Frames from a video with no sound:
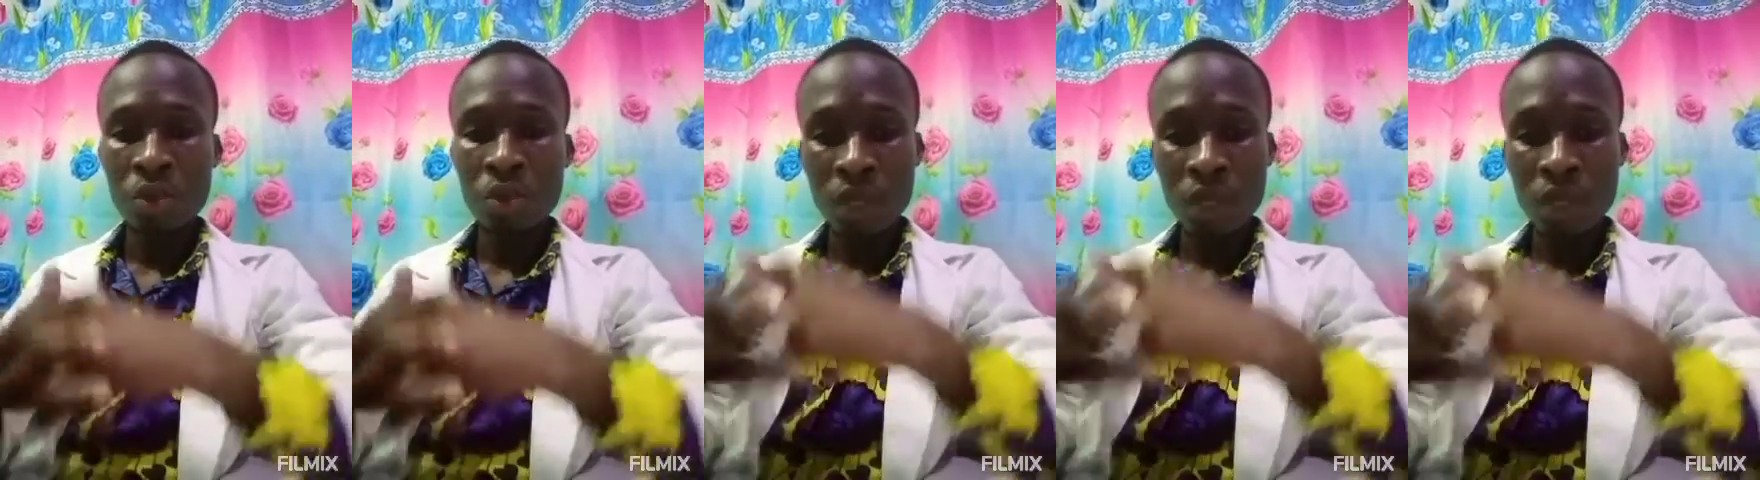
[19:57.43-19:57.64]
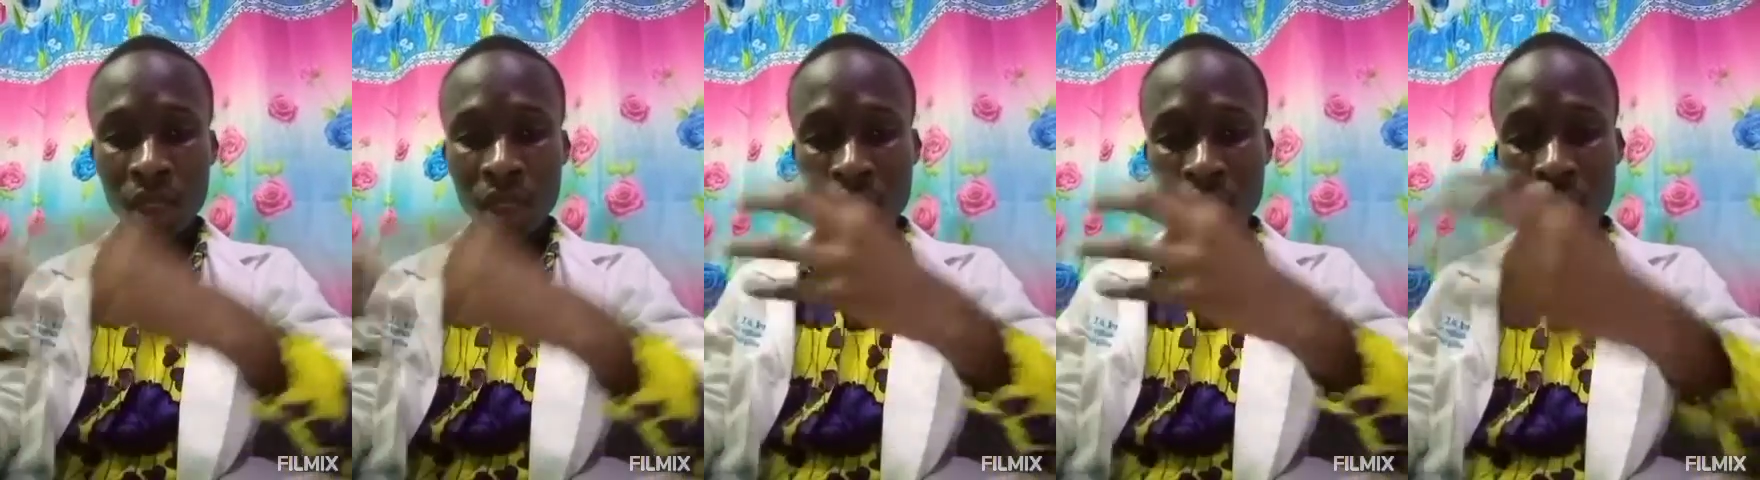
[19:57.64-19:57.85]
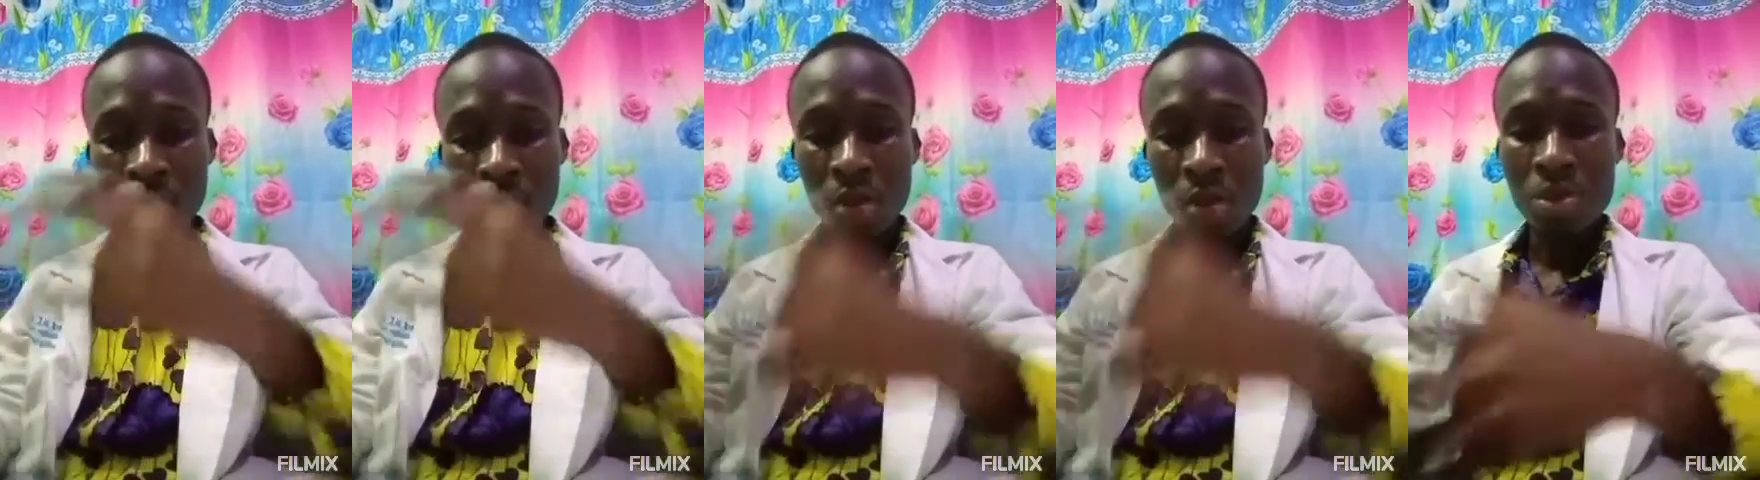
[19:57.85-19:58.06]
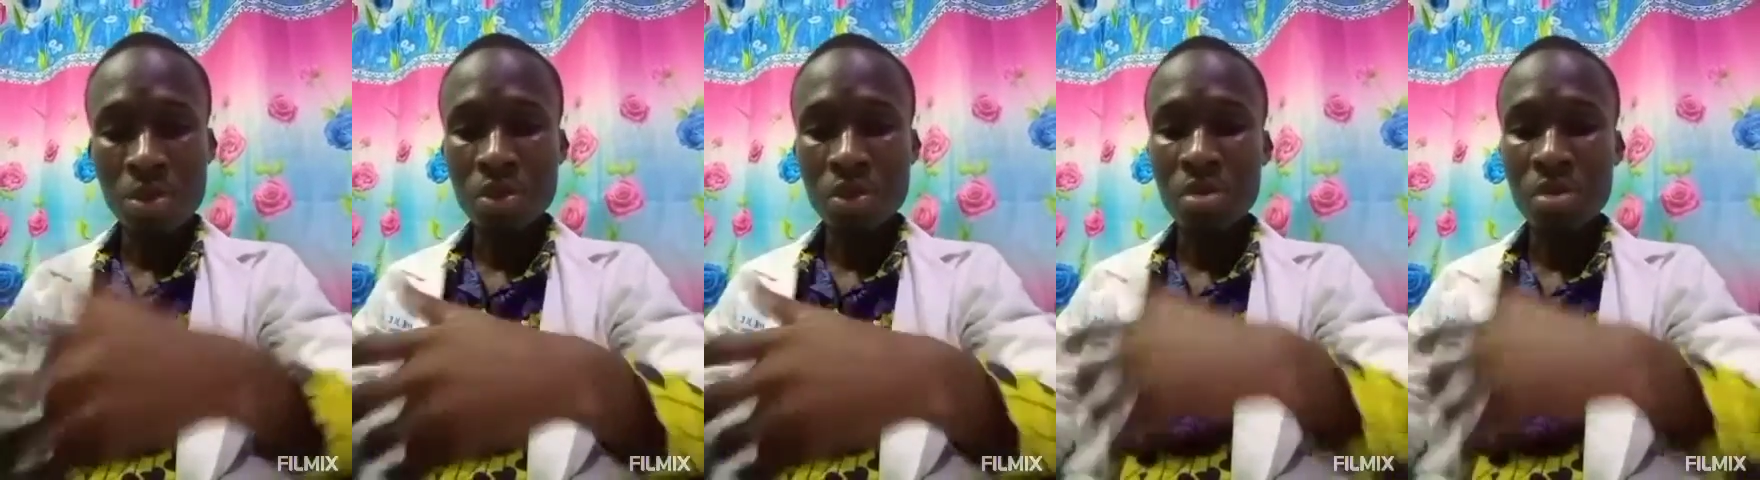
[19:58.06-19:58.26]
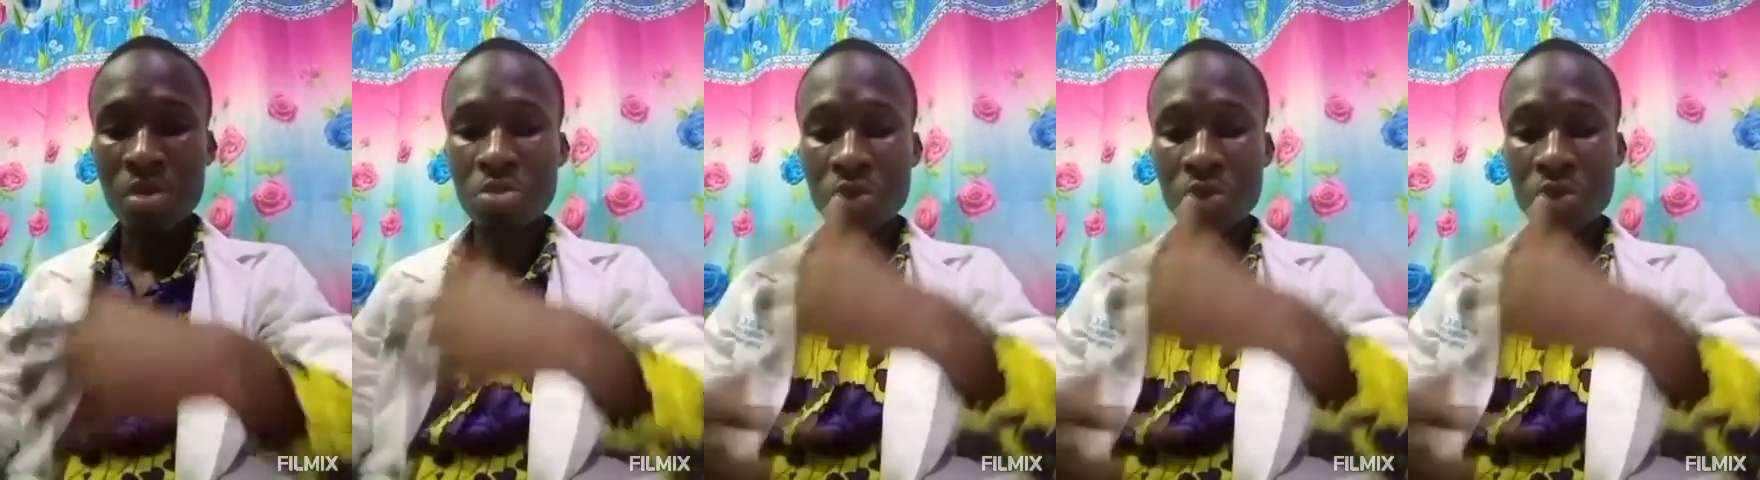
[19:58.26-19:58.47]
to
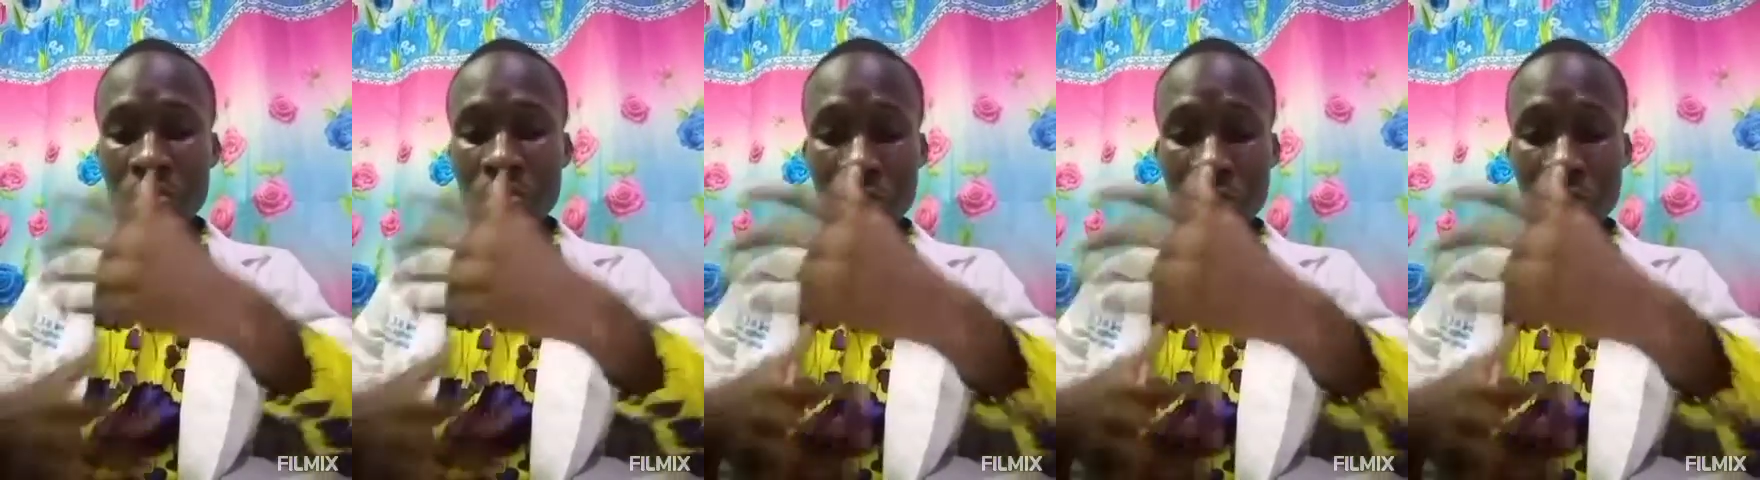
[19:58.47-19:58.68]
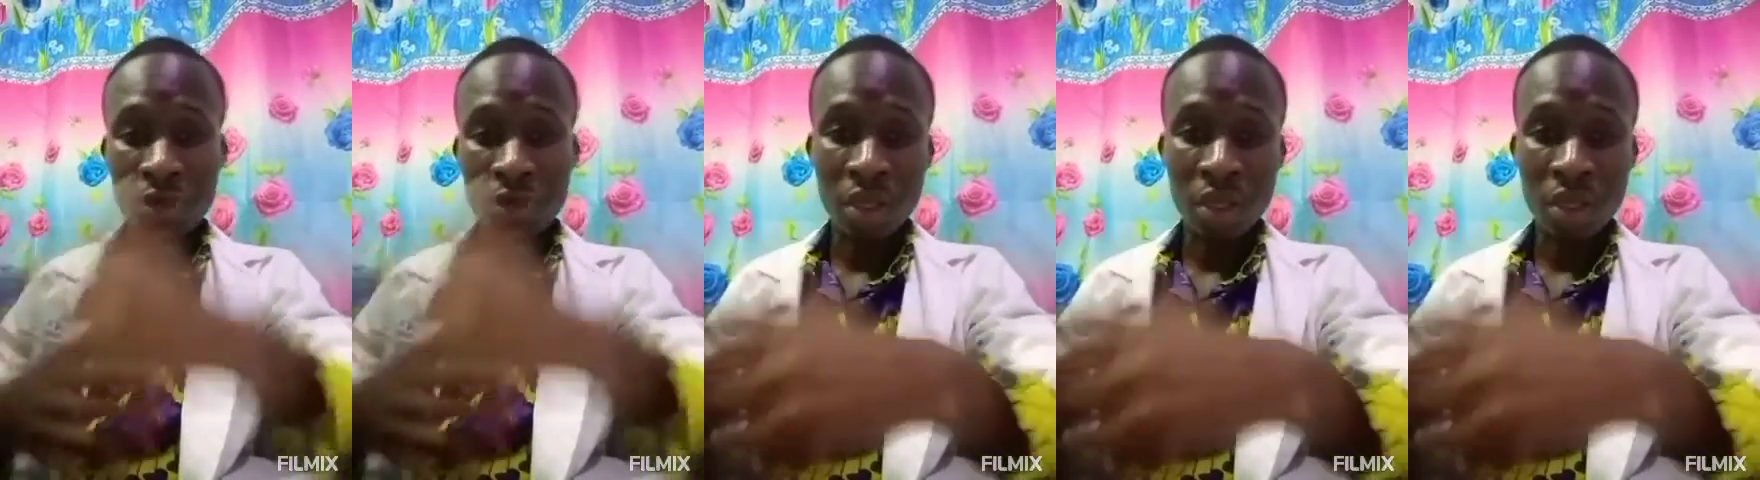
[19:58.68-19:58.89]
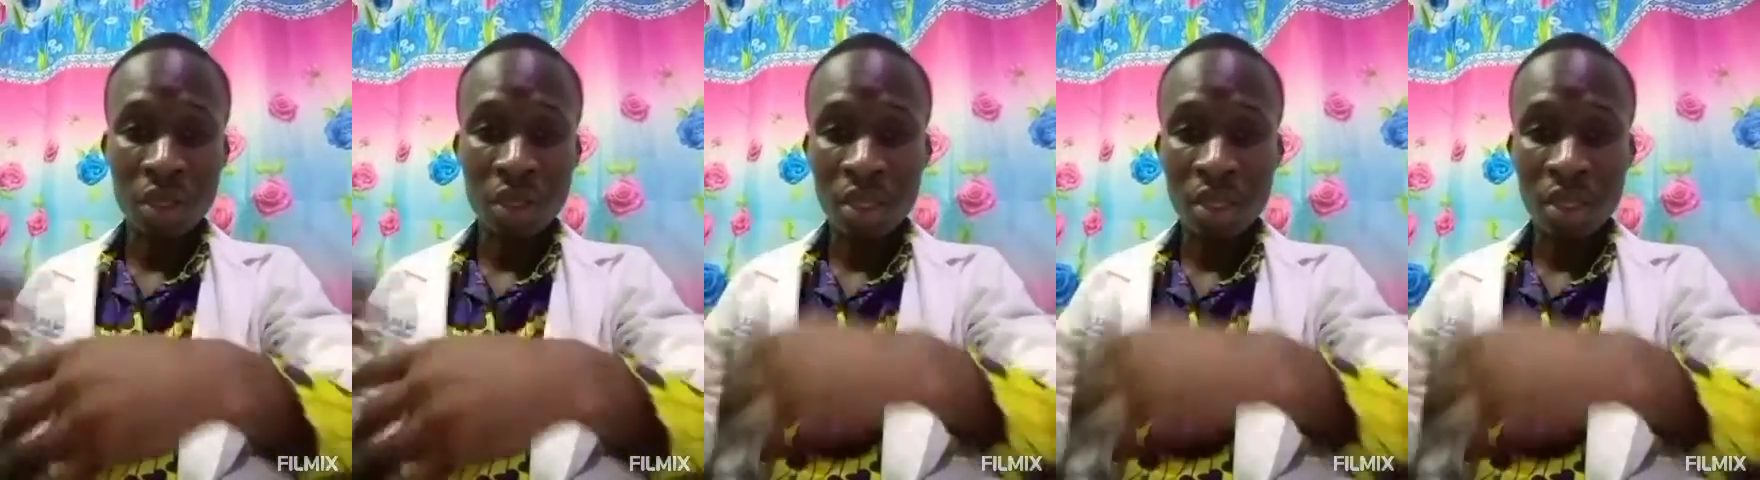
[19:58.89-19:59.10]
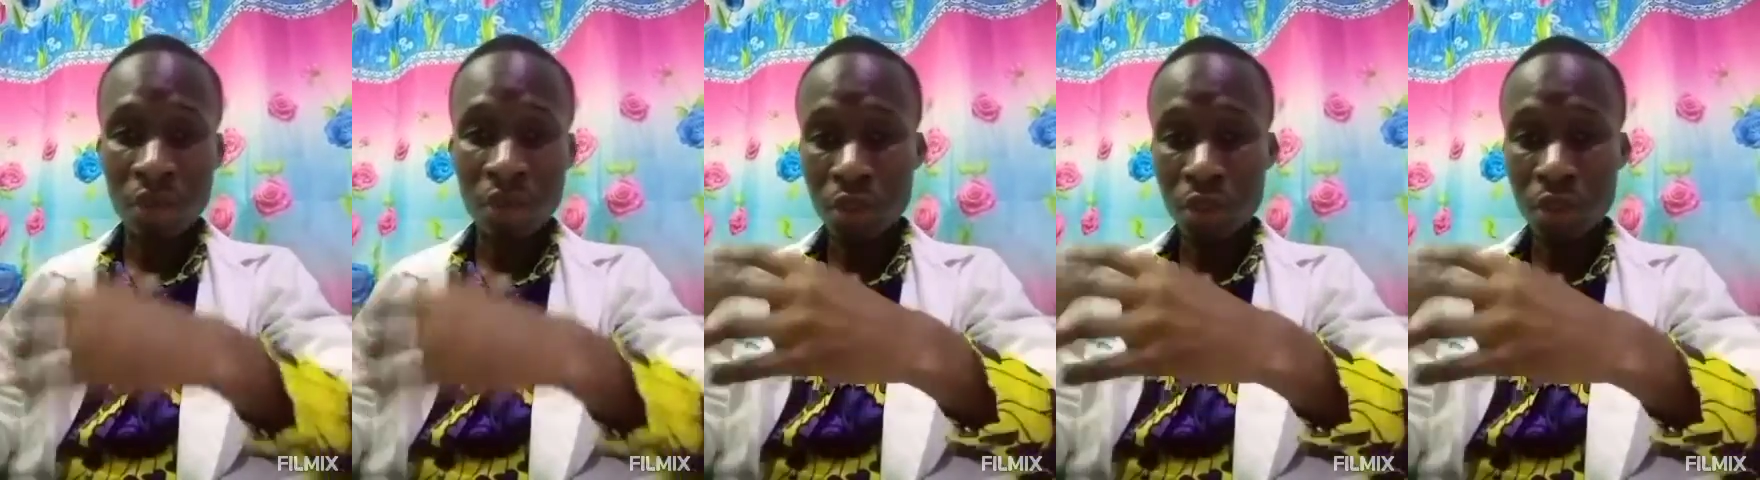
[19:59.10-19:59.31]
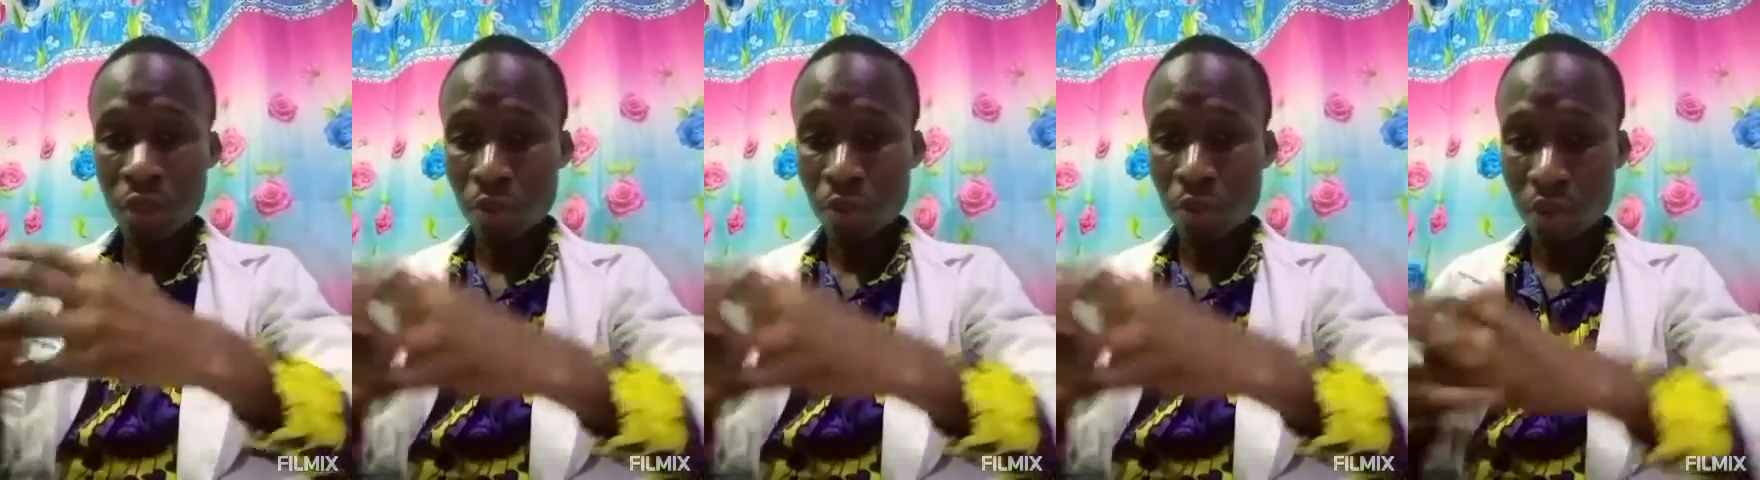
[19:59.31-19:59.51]
help to improve strength
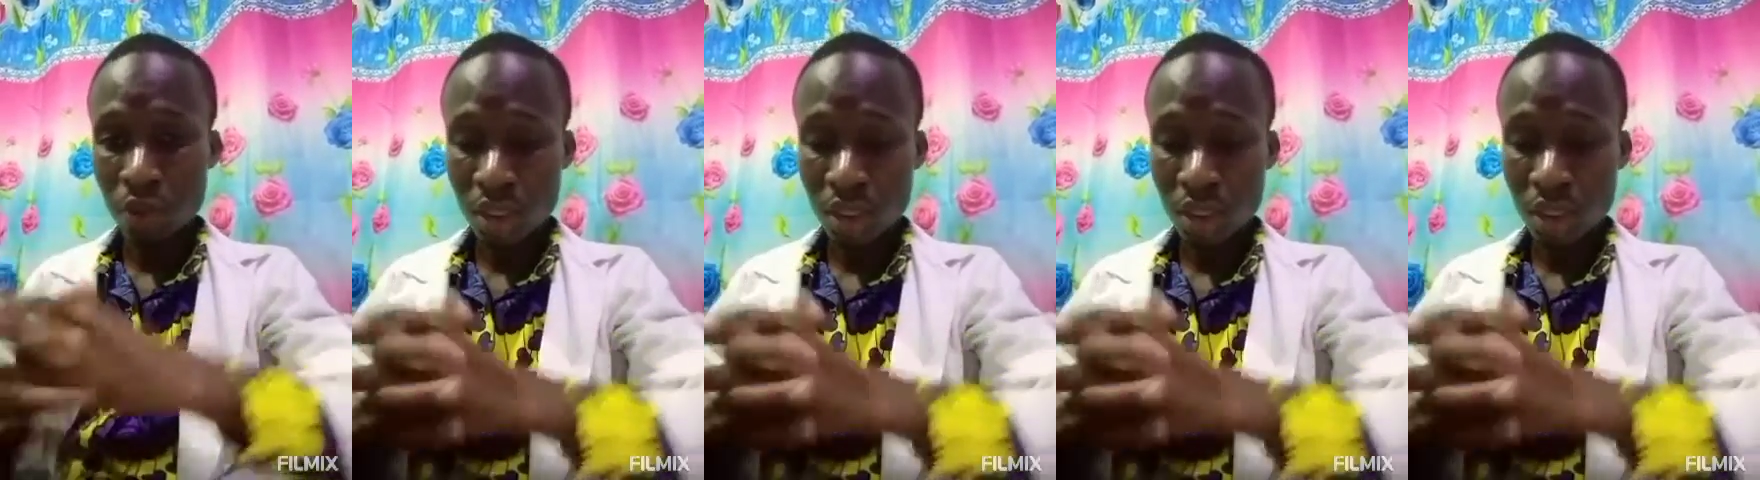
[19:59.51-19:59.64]
and range of